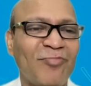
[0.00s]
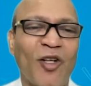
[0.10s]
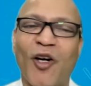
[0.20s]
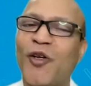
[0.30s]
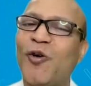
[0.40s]

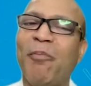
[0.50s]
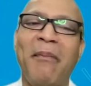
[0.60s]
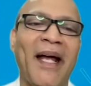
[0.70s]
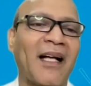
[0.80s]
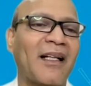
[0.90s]
Or you
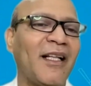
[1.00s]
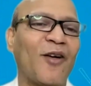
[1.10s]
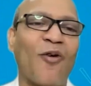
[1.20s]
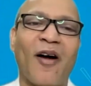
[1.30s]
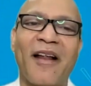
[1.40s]
make
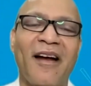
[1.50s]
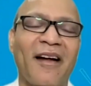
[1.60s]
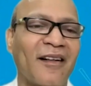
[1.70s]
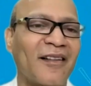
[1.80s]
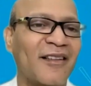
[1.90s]
the
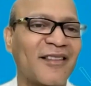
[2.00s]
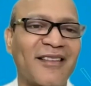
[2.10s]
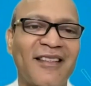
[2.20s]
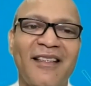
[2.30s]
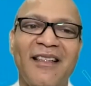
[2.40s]

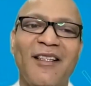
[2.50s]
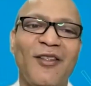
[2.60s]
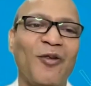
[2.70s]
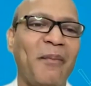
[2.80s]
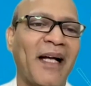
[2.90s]
coordinators,
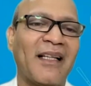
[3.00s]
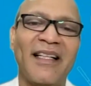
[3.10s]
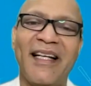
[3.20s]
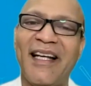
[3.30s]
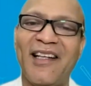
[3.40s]
you make
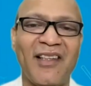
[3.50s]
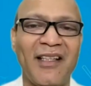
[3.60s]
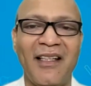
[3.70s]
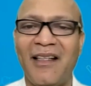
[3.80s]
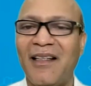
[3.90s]
the
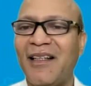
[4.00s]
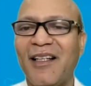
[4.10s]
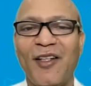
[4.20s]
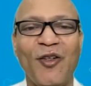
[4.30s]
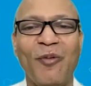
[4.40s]

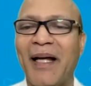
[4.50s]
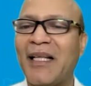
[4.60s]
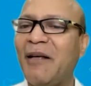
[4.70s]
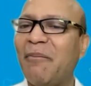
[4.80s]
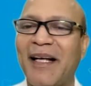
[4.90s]
AC, you
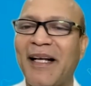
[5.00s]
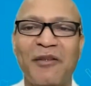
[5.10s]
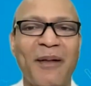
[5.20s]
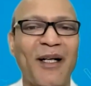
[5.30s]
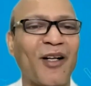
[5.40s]
make the
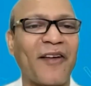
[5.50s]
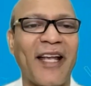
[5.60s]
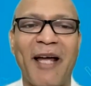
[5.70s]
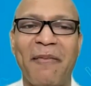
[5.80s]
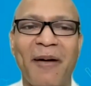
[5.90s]
management of
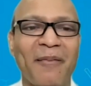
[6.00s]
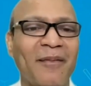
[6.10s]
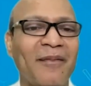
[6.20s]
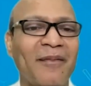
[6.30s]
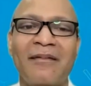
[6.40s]

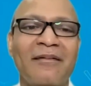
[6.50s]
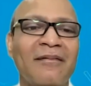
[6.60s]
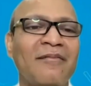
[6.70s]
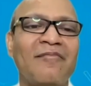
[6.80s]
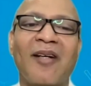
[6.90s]
KMM
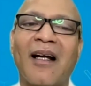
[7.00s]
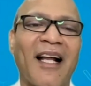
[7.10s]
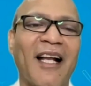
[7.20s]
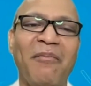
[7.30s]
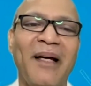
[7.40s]

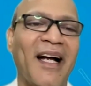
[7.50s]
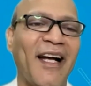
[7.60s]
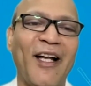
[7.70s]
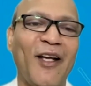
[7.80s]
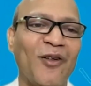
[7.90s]
run
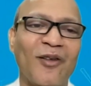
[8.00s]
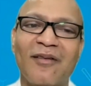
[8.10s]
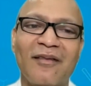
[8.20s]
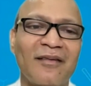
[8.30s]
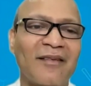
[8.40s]
behind
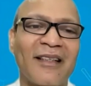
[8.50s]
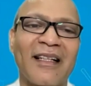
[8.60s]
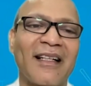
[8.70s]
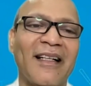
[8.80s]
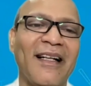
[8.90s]
you,
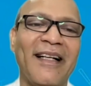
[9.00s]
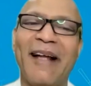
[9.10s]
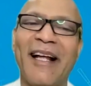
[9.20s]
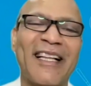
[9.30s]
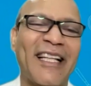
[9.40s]

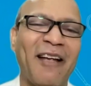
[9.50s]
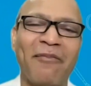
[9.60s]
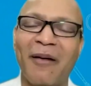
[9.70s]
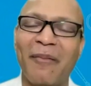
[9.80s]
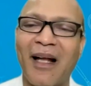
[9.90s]

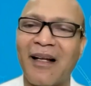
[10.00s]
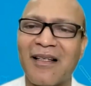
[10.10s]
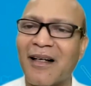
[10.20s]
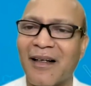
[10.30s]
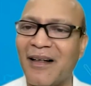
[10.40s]
keep them in
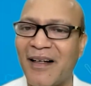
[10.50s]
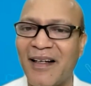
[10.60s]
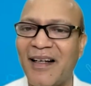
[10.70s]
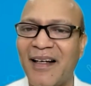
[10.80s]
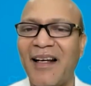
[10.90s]

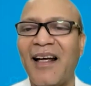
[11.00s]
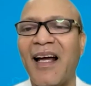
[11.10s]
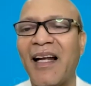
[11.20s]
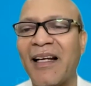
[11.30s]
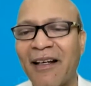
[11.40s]
uncertainty
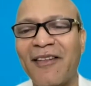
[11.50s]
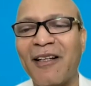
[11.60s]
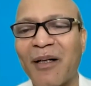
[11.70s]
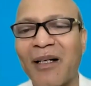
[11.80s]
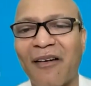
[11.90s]
and give
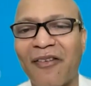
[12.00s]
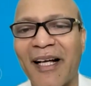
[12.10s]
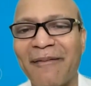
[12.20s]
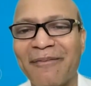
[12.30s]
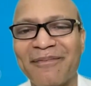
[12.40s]
them a tough
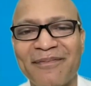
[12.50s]
time?